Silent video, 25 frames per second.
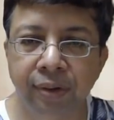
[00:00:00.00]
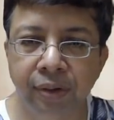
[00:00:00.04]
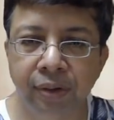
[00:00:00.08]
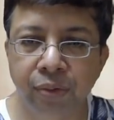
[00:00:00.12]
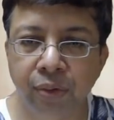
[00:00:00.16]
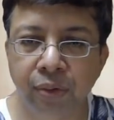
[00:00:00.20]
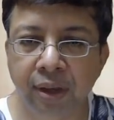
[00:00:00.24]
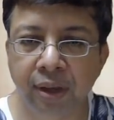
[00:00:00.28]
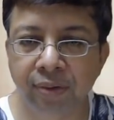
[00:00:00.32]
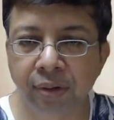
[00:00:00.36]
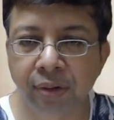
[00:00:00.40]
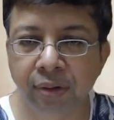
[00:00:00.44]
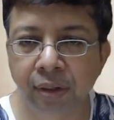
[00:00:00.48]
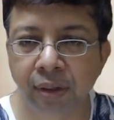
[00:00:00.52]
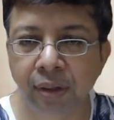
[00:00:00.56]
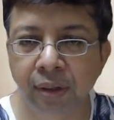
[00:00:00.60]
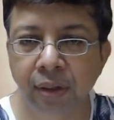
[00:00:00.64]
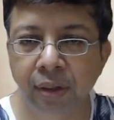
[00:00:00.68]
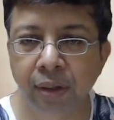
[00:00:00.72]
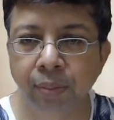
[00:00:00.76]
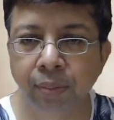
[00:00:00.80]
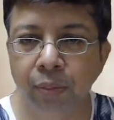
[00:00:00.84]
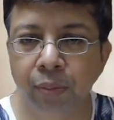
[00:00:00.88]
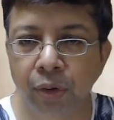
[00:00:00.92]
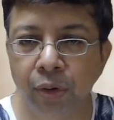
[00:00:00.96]
Once you have a
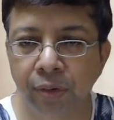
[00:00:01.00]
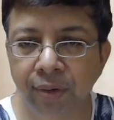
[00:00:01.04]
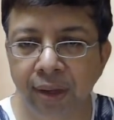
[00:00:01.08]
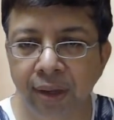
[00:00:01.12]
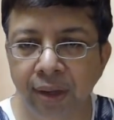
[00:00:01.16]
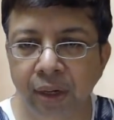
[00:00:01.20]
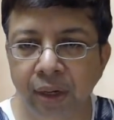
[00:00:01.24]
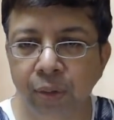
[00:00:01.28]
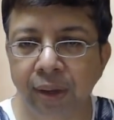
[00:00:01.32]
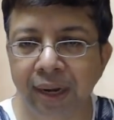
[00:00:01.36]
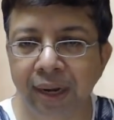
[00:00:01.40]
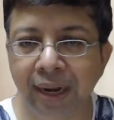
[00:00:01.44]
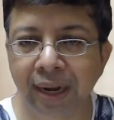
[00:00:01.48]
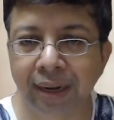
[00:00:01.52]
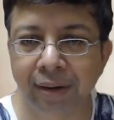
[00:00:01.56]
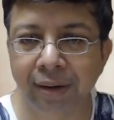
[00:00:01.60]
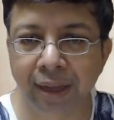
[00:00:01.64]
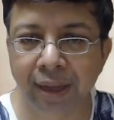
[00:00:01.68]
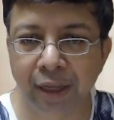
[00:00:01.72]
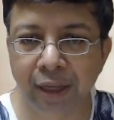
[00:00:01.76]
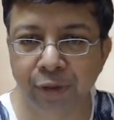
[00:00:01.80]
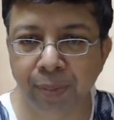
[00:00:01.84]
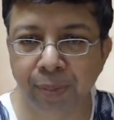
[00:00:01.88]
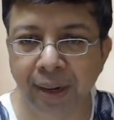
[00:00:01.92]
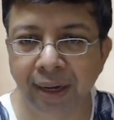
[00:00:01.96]
book where you can
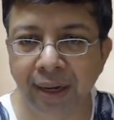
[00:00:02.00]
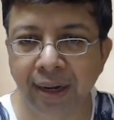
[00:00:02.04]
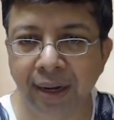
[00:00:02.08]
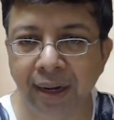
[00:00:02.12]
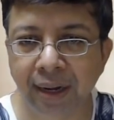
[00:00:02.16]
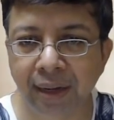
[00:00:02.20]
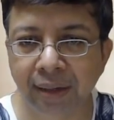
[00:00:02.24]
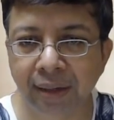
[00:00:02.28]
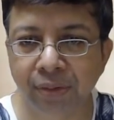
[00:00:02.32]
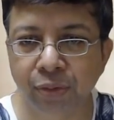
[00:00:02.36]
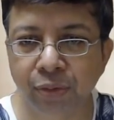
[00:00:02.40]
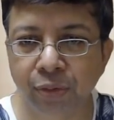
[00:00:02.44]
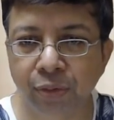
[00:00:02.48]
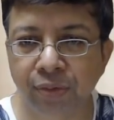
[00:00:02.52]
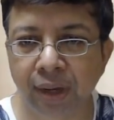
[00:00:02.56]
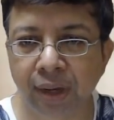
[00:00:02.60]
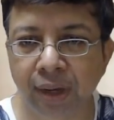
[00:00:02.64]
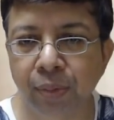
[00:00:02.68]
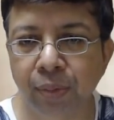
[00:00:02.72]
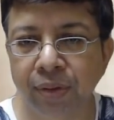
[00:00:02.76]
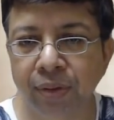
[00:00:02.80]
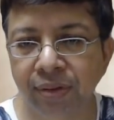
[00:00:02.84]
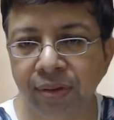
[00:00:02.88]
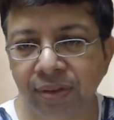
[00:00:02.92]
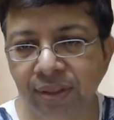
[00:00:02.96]
expand at least to
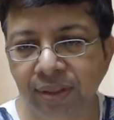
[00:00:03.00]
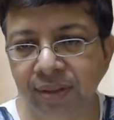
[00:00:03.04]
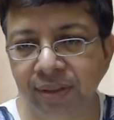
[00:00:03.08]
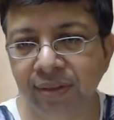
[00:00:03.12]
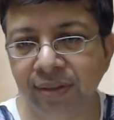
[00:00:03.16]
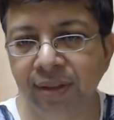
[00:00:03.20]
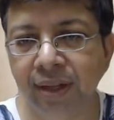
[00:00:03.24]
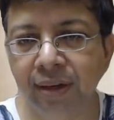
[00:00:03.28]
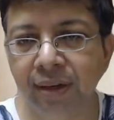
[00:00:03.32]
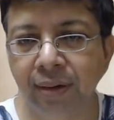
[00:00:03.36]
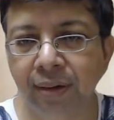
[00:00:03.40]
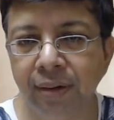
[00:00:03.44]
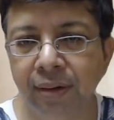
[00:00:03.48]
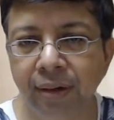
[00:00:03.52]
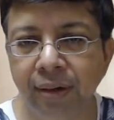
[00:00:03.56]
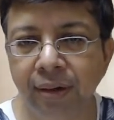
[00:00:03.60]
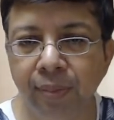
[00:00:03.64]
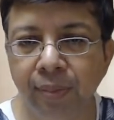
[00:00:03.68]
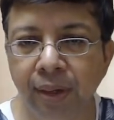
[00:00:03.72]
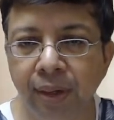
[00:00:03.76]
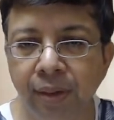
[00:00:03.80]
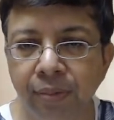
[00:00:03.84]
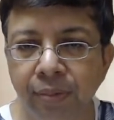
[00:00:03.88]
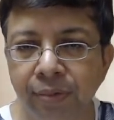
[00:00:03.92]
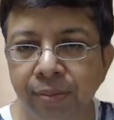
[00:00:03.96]
5 positions, then
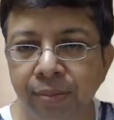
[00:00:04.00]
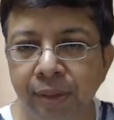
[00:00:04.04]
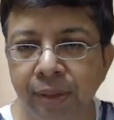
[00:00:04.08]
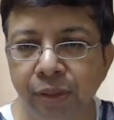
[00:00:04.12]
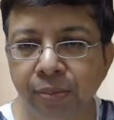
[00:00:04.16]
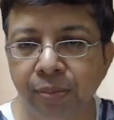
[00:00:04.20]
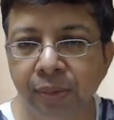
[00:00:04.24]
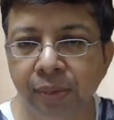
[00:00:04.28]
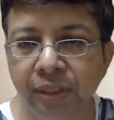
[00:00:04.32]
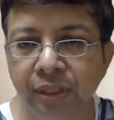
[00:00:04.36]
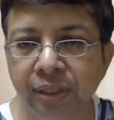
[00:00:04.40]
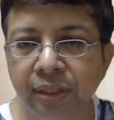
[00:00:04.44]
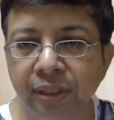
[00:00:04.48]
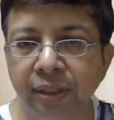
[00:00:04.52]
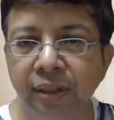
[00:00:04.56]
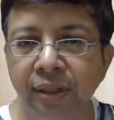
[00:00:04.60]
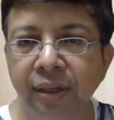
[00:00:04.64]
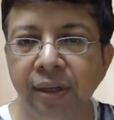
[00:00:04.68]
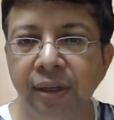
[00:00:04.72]
it becomes much